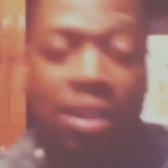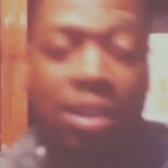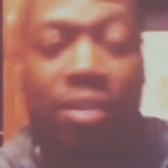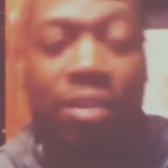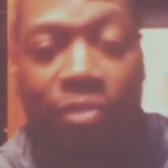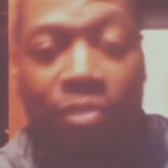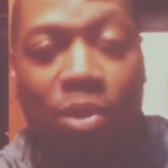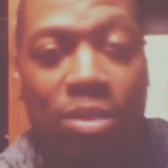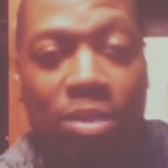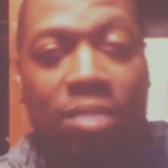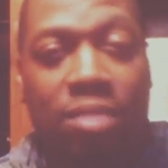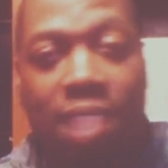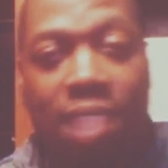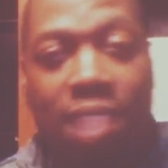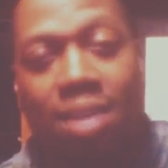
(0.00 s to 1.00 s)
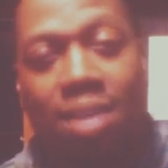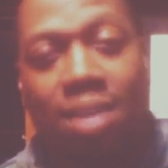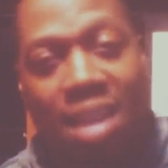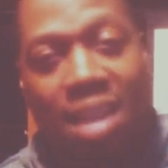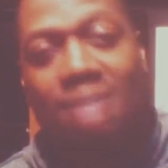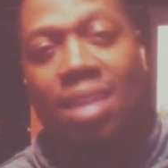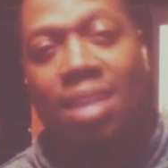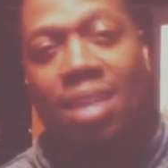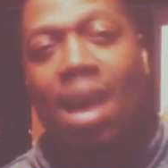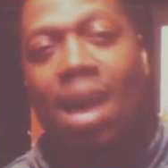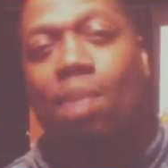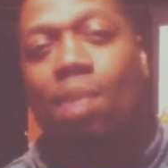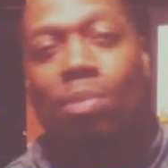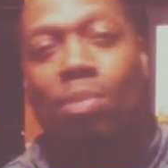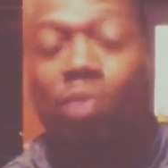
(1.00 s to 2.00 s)
influence of that classic
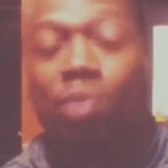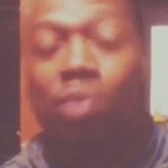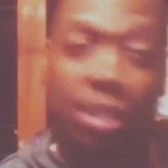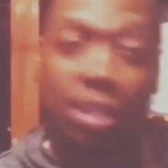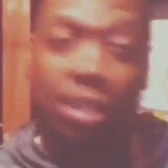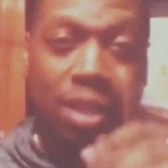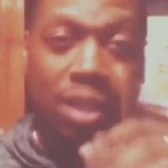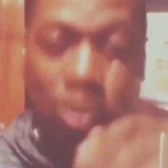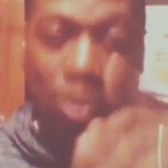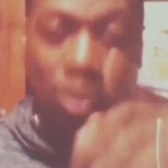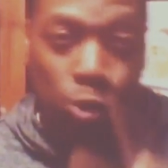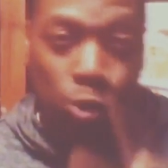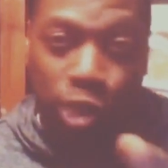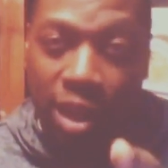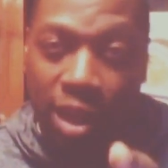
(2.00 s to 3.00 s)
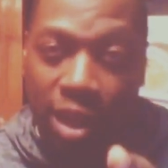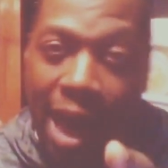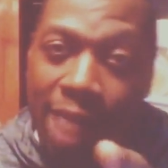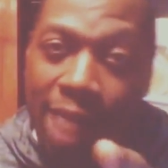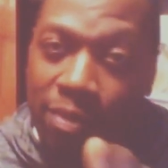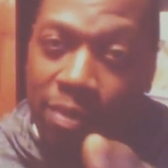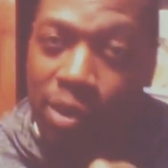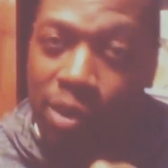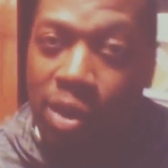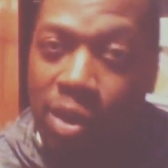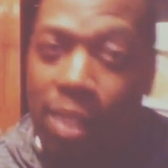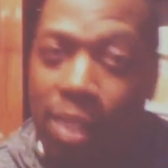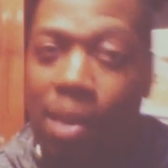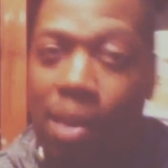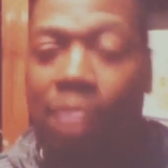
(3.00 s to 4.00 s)
album, which you should have if you're a
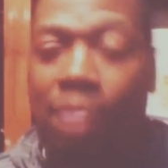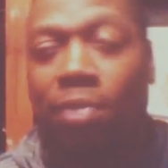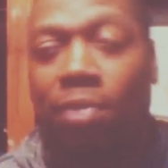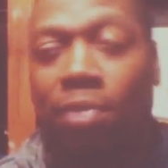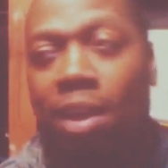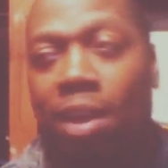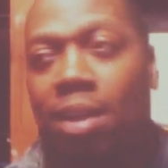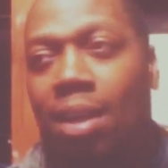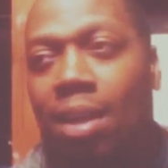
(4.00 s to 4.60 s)
hip hop fan.